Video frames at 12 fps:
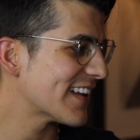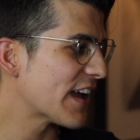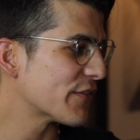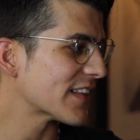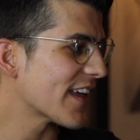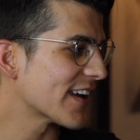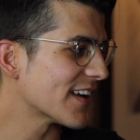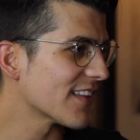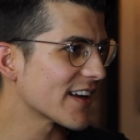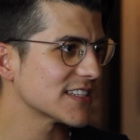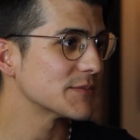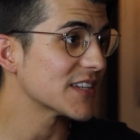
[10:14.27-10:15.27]
I feel like a lot
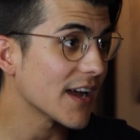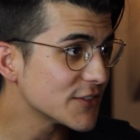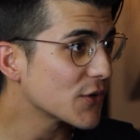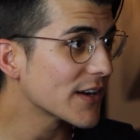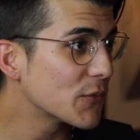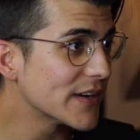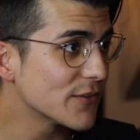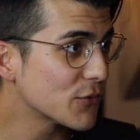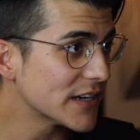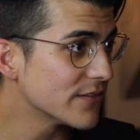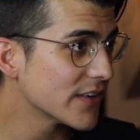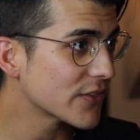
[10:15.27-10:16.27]
of times I try to
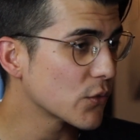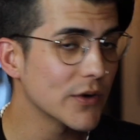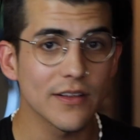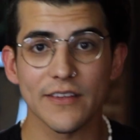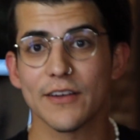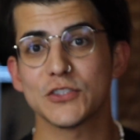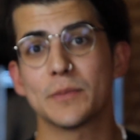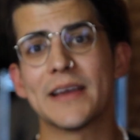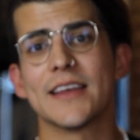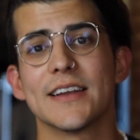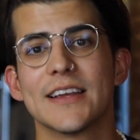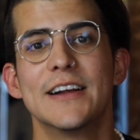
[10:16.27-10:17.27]
reinvent the wheel, and I'll
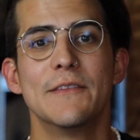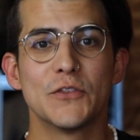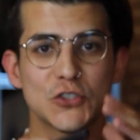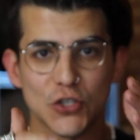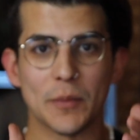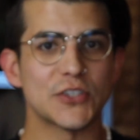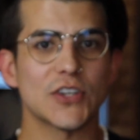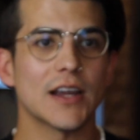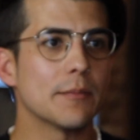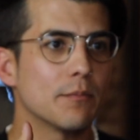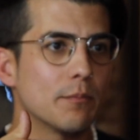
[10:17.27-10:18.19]
spend so much time